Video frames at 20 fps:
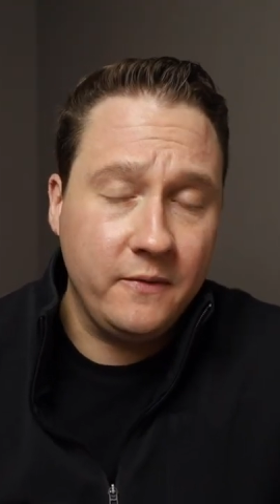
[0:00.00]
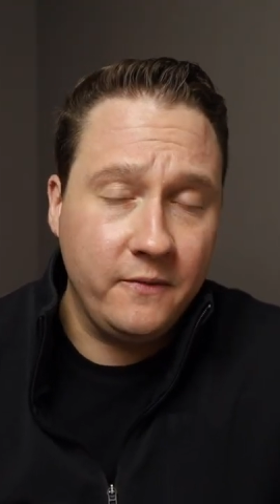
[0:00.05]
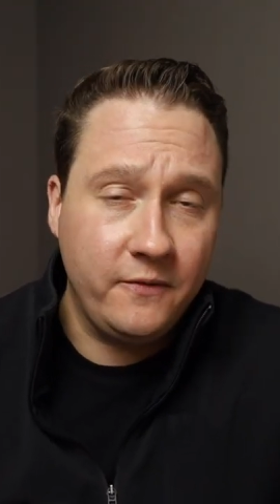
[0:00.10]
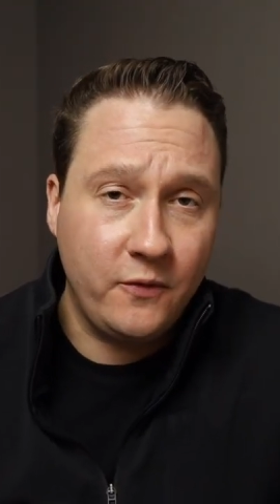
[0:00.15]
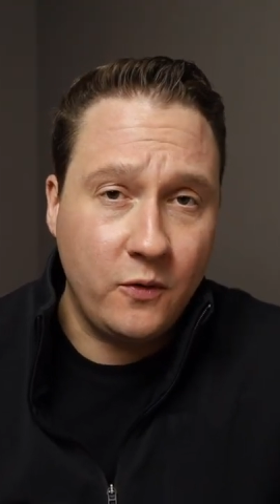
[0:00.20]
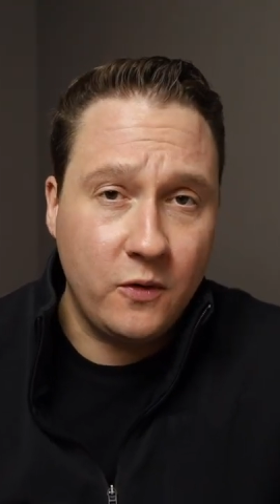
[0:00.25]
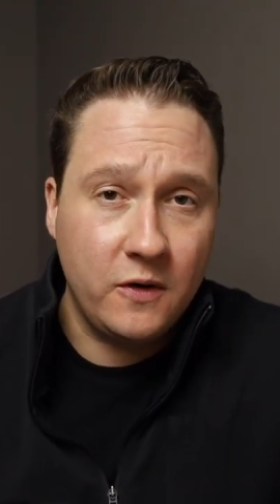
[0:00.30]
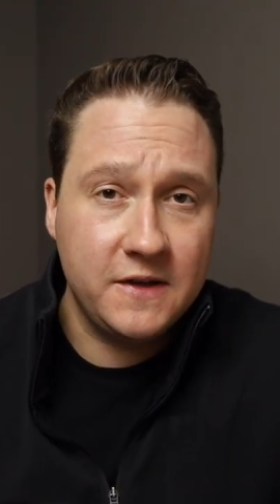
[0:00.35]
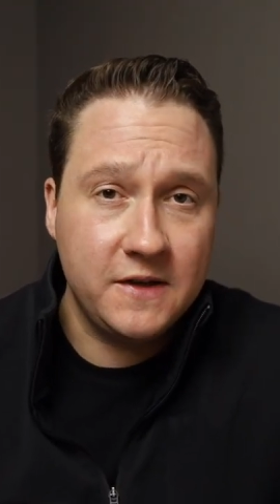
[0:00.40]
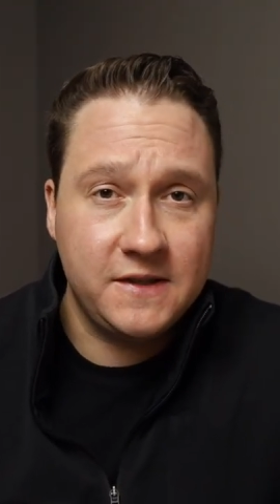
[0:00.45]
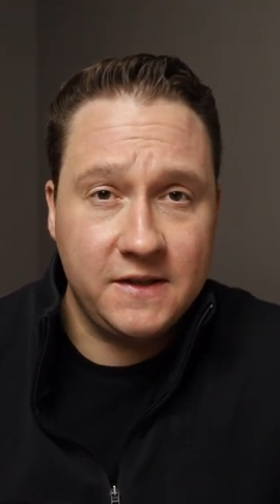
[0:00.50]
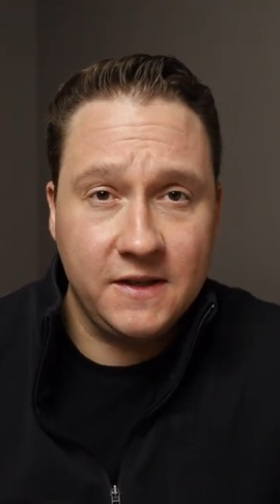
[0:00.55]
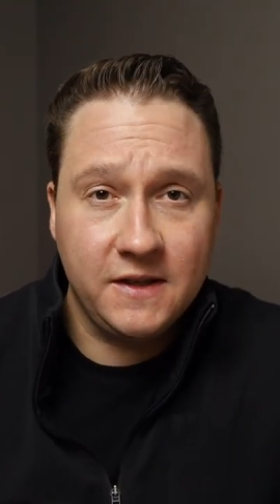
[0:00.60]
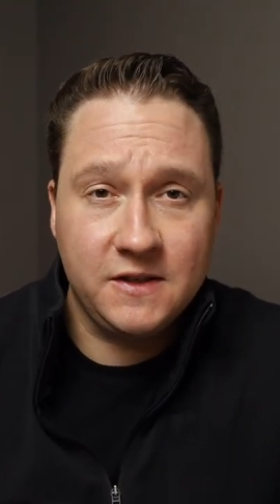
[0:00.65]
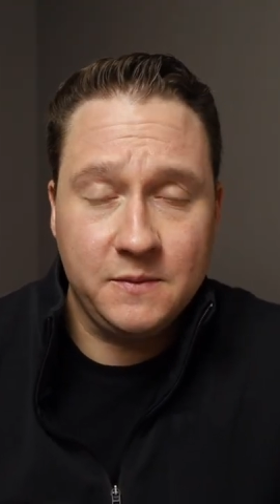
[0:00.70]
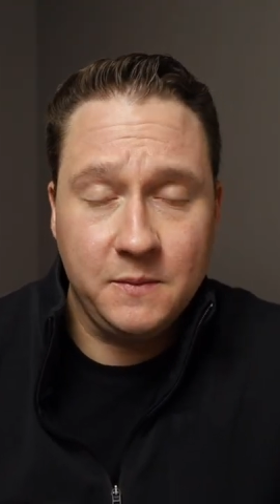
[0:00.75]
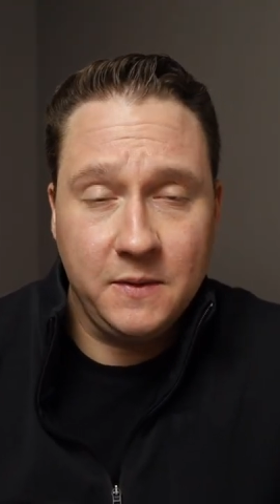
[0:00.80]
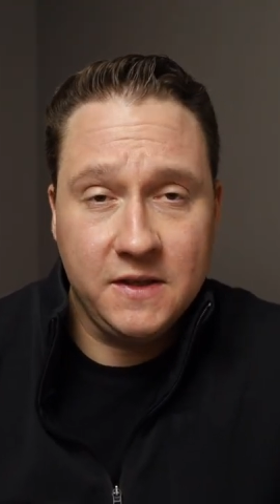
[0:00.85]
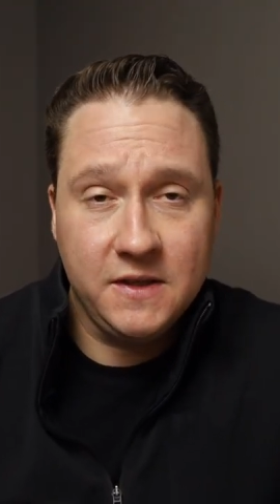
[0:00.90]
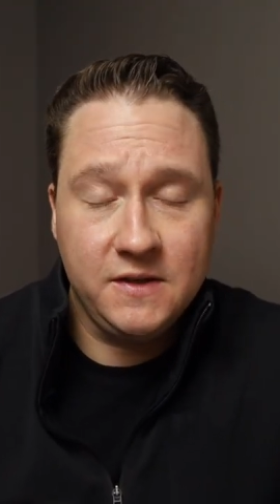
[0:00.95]
four to
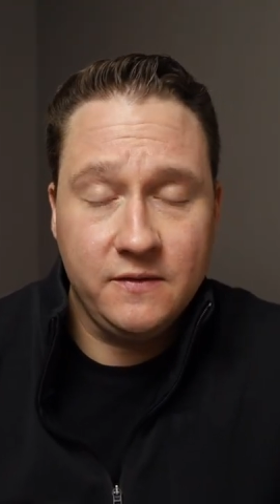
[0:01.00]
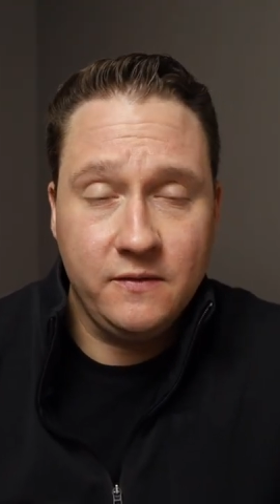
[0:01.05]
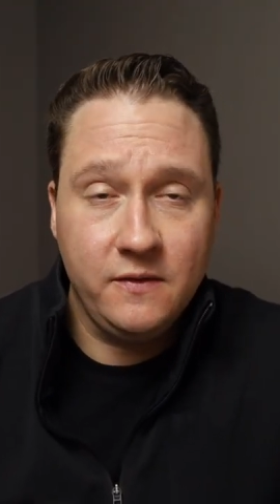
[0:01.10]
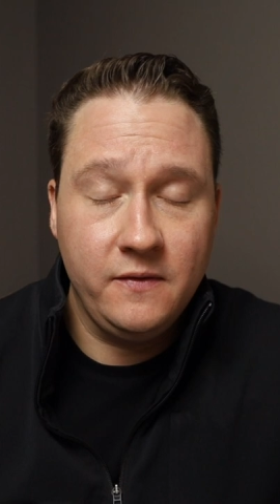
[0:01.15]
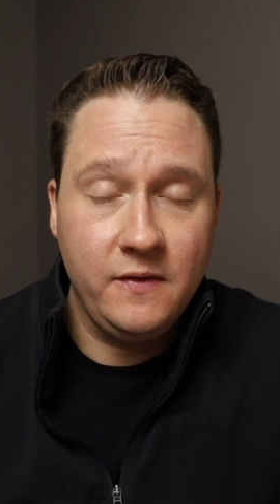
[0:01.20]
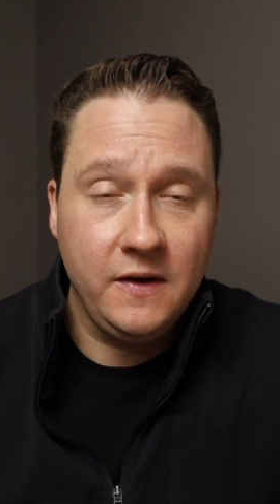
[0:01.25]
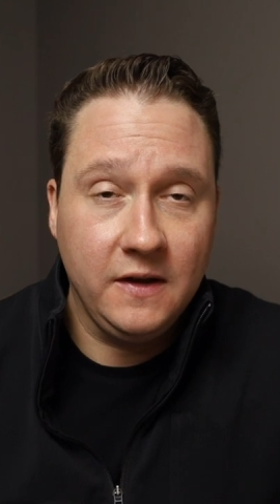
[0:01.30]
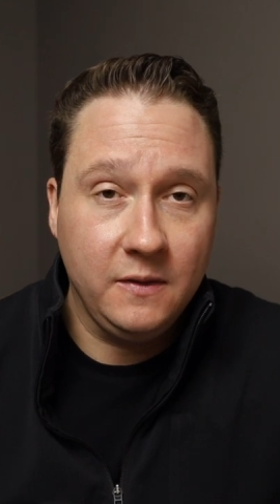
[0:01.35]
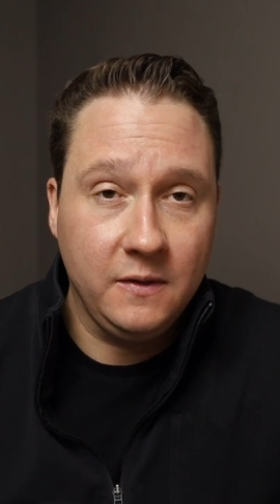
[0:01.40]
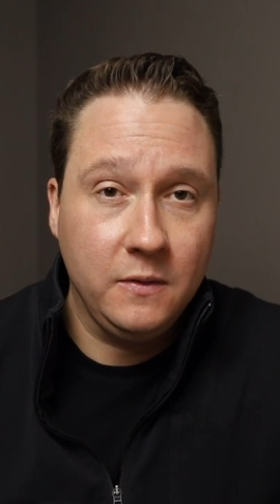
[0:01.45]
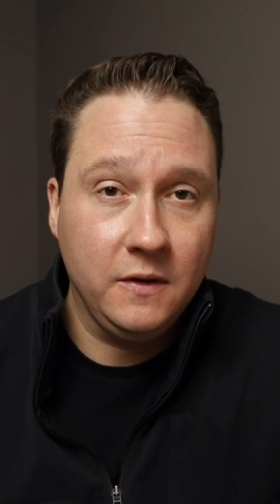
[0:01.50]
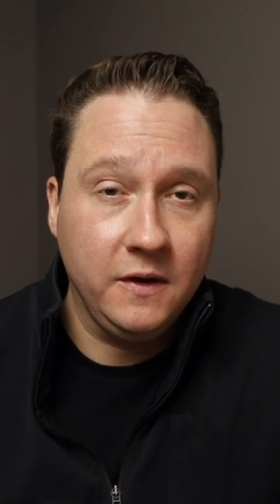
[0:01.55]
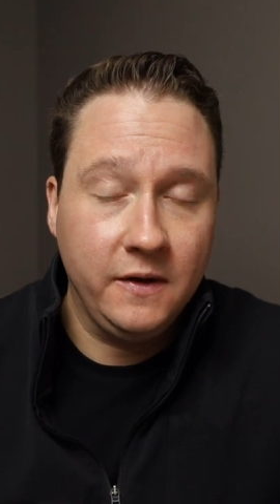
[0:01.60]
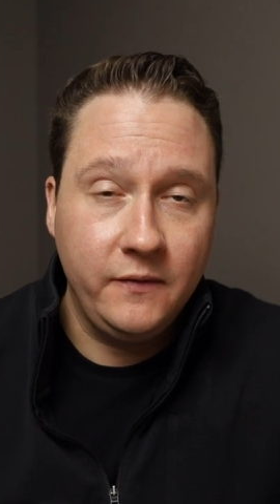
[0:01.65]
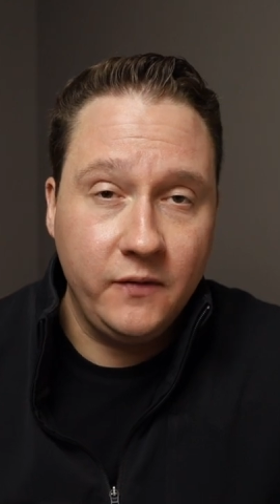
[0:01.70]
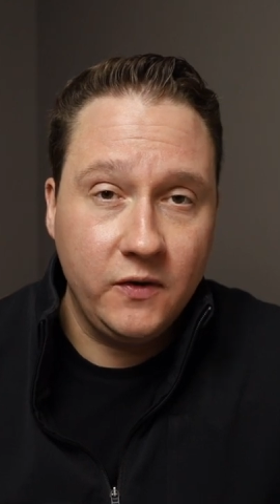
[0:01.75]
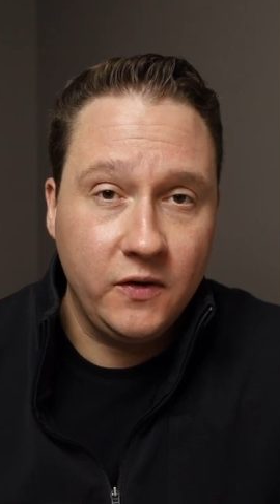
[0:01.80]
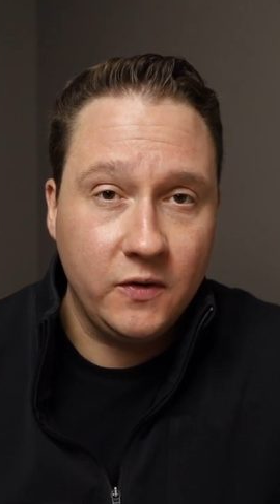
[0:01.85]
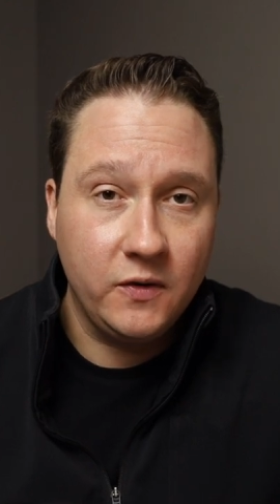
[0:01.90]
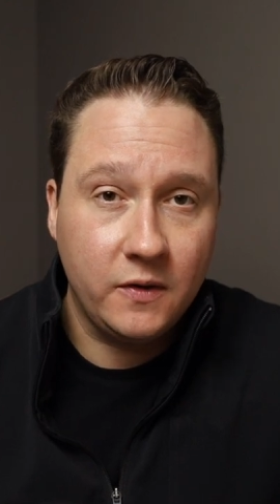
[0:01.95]
six months of available
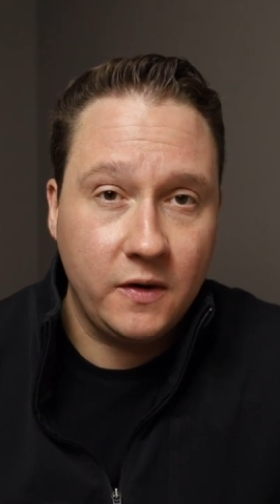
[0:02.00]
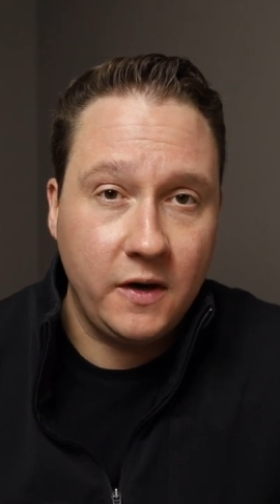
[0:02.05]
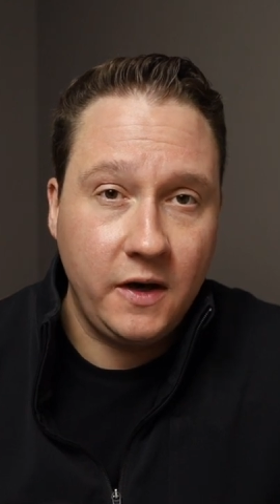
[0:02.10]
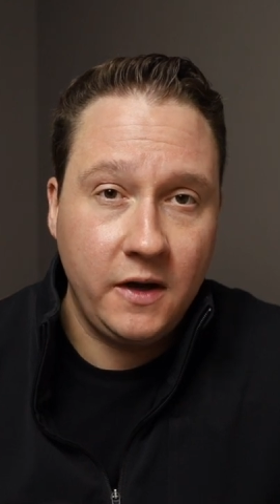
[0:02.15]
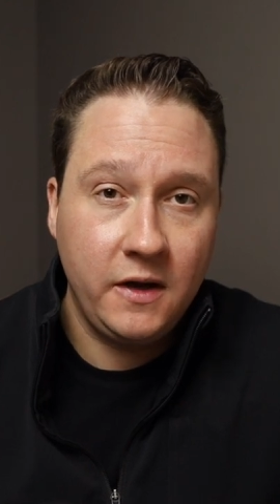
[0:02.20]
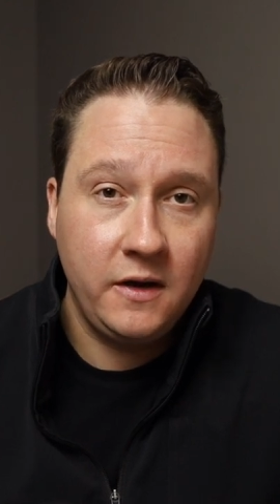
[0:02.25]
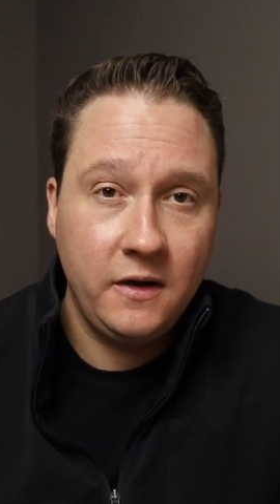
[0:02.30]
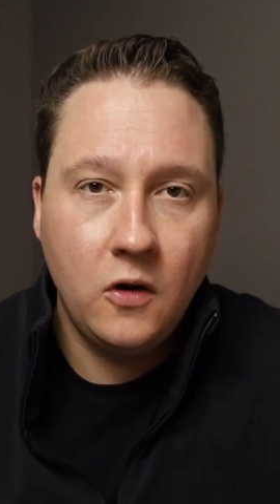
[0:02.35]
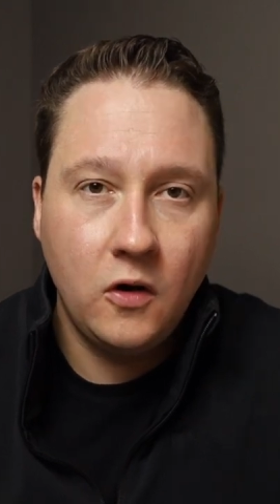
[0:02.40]
inventory.